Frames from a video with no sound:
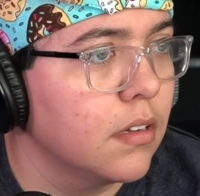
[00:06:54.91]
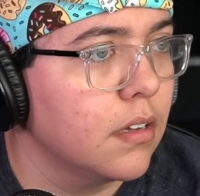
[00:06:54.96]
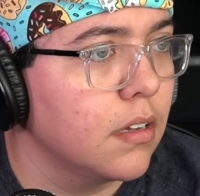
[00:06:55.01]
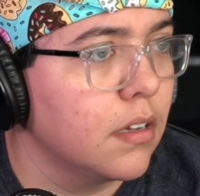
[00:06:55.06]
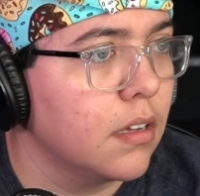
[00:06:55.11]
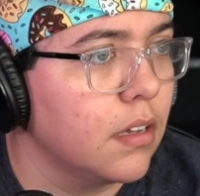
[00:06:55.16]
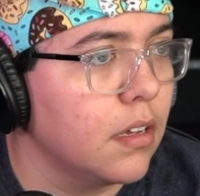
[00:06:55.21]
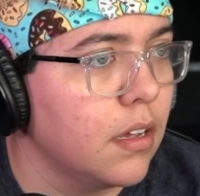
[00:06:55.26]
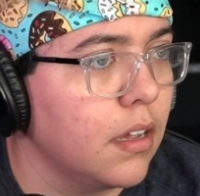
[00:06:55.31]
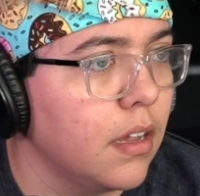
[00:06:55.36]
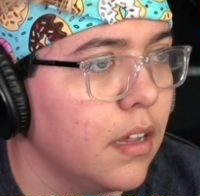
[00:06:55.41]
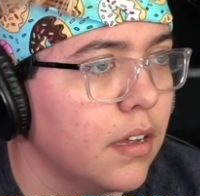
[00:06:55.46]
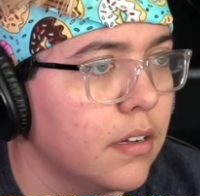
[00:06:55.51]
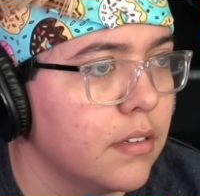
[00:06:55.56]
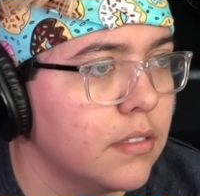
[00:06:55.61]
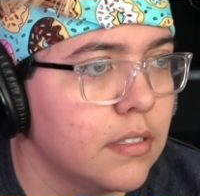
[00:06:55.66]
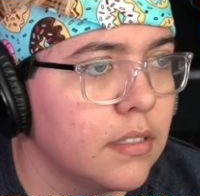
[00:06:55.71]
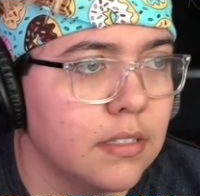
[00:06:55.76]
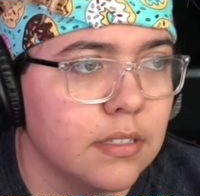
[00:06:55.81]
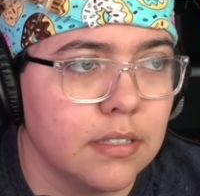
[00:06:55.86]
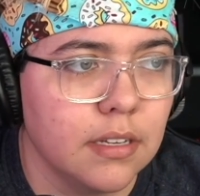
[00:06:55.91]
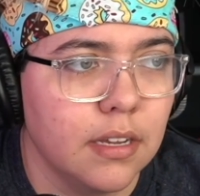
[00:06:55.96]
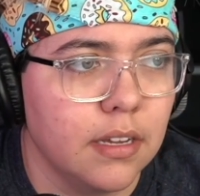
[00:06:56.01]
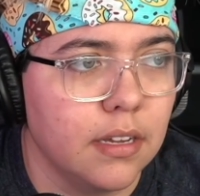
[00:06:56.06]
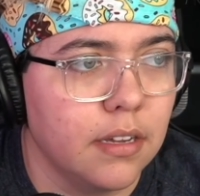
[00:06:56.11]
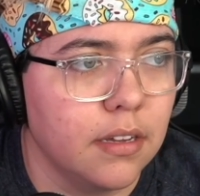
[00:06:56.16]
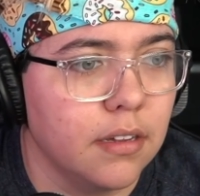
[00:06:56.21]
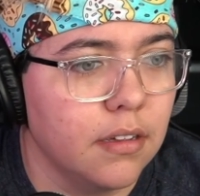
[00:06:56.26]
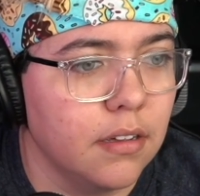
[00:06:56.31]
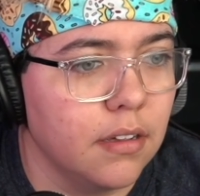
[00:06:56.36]
and
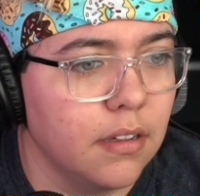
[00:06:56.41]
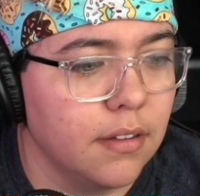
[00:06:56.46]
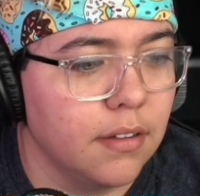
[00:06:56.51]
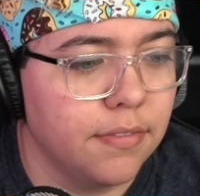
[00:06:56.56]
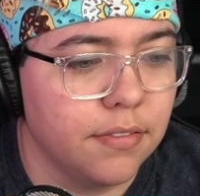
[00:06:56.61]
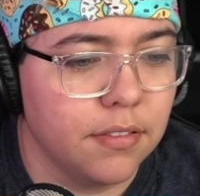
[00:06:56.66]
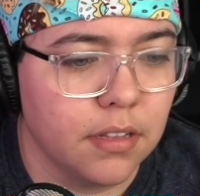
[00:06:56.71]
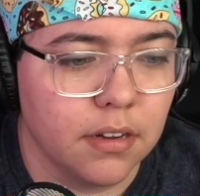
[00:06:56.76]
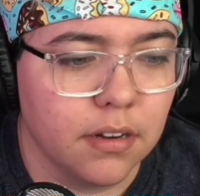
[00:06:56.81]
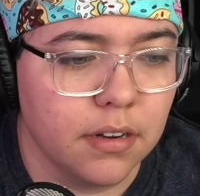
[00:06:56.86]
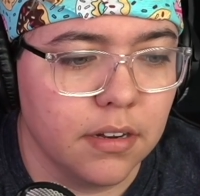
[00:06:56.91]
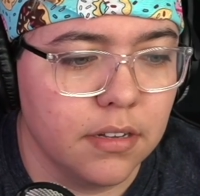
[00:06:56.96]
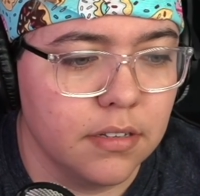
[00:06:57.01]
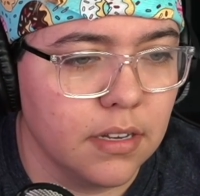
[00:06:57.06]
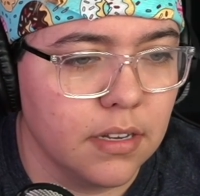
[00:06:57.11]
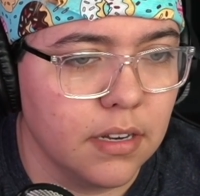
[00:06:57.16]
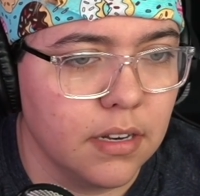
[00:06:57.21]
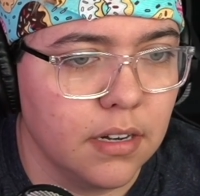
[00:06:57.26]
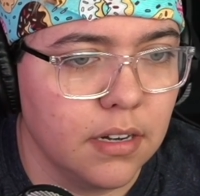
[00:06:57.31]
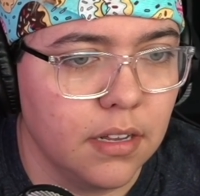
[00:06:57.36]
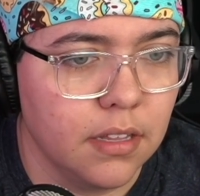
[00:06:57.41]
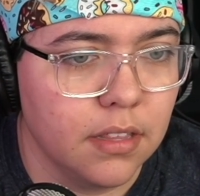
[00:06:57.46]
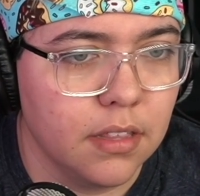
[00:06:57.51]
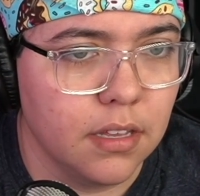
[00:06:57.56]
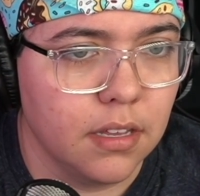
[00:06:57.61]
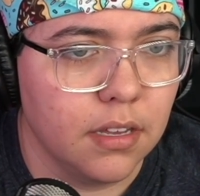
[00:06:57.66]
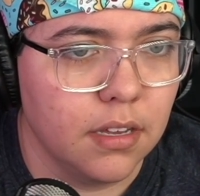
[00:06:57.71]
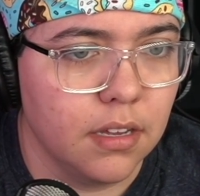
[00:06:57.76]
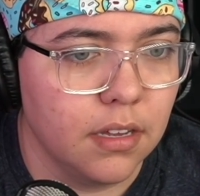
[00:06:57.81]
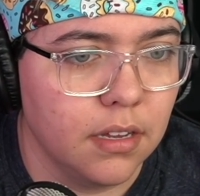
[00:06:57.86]
see if there is
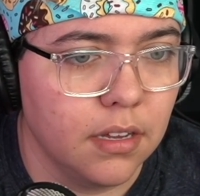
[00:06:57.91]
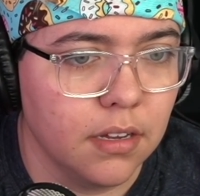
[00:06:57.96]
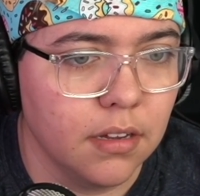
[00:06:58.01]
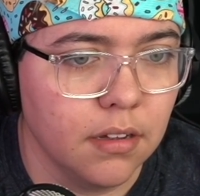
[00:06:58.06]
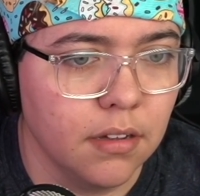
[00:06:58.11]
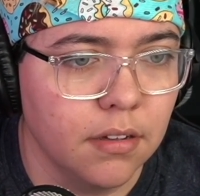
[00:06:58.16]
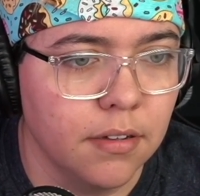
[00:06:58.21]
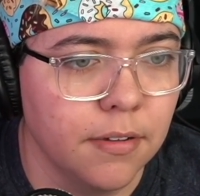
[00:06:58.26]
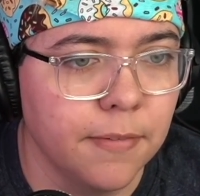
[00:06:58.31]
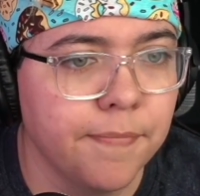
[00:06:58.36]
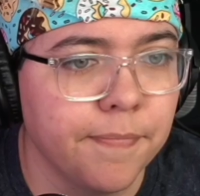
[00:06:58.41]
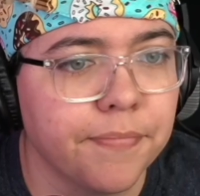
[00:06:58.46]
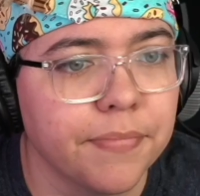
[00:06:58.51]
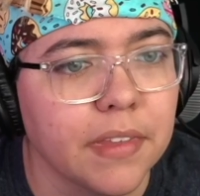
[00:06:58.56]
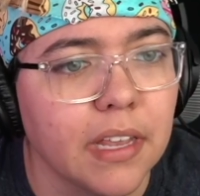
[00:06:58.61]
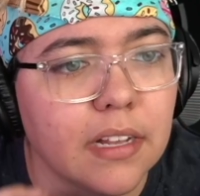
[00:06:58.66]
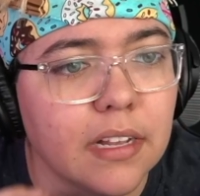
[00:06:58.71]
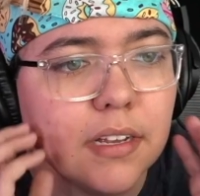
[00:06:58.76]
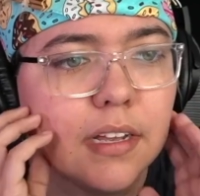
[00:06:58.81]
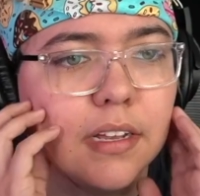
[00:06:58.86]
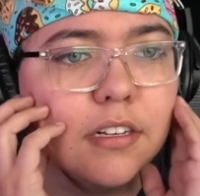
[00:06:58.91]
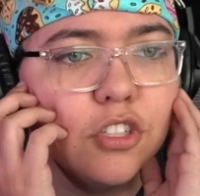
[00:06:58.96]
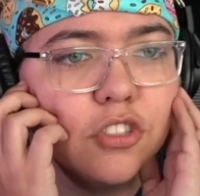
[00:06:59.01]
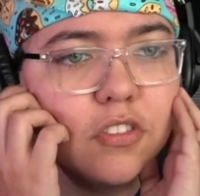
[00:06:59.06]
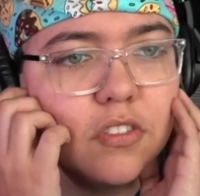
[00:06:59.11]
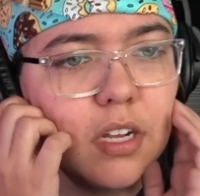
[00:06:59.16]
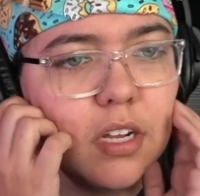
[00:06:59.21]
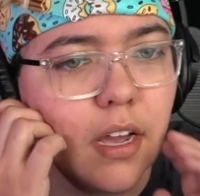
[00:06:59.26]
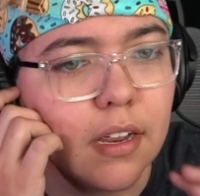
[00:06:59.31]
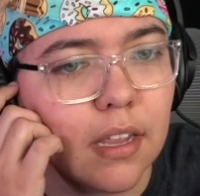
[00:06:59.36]
anything, and
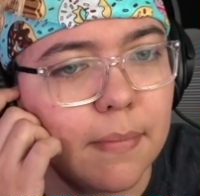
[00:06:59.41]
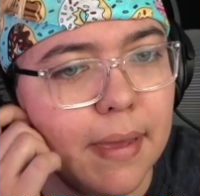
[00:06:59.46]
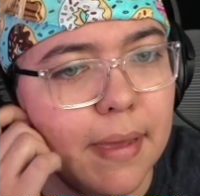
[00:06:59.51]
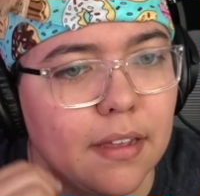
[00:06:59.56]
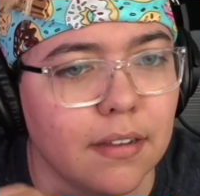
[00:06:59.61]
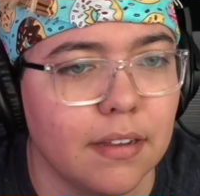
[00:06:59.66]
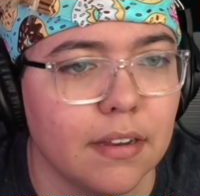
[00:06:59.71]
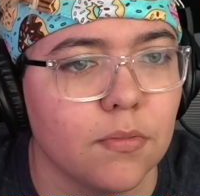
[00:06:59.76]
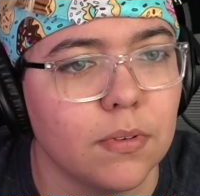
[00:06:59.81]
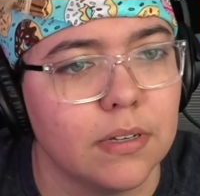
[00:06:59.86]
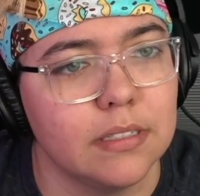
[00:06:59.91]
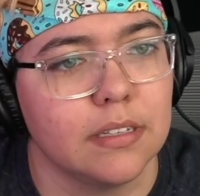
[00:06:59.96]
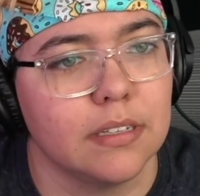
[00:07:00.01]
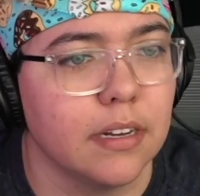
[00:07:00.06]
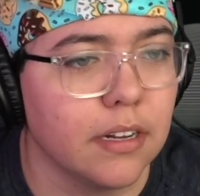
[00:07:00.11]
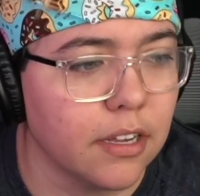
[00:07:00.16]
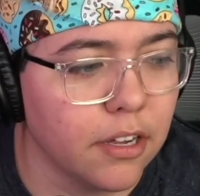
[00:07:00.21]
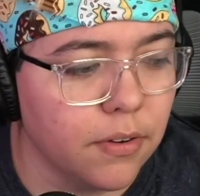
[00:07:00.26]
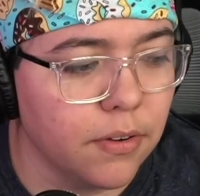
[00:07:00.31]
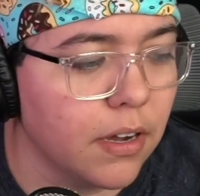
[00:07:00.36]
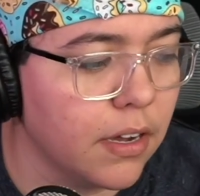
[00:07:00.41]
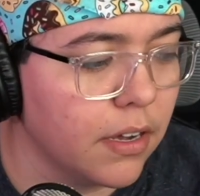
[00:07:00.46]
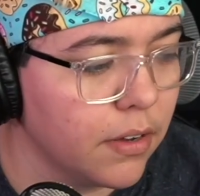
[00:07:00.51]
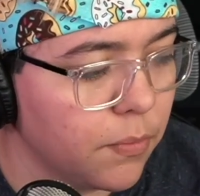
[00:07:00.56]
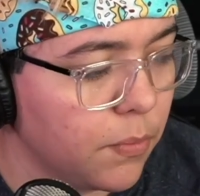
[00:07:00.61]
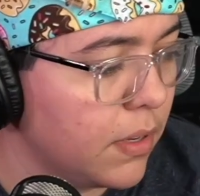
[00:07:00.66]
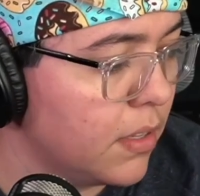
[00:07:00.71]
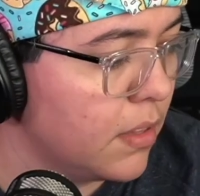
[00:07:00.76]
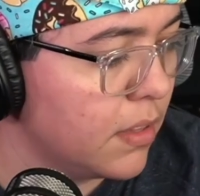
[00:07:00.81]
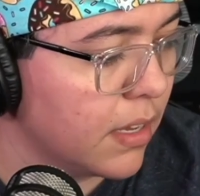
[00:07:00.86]
just talk about like what's going to go on
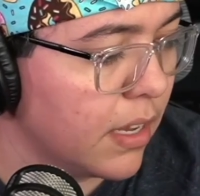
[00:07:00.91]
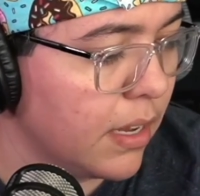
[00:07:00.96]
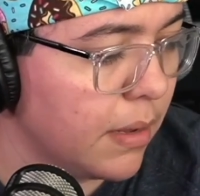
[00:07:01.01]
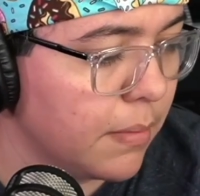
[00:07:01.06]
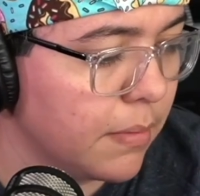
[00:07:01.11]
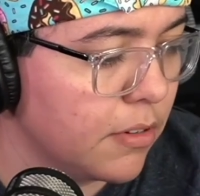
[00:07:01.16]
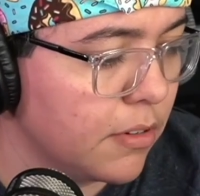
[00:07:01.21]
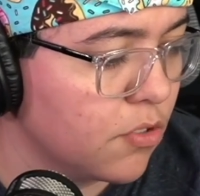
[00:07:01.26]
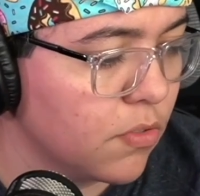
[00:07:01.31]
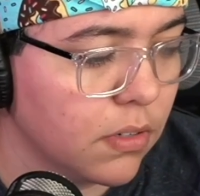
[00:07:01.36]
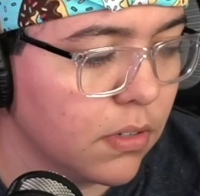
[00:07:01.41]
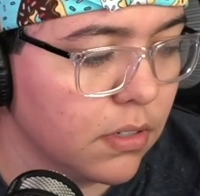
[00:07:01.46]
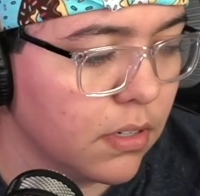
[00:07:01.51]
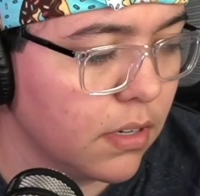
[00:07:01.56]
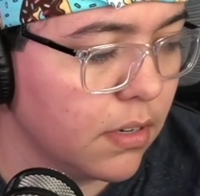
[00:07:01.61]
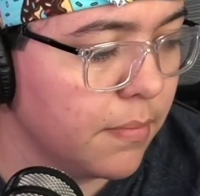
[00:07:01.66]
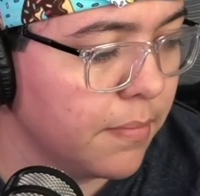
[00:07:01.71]
with the game controller.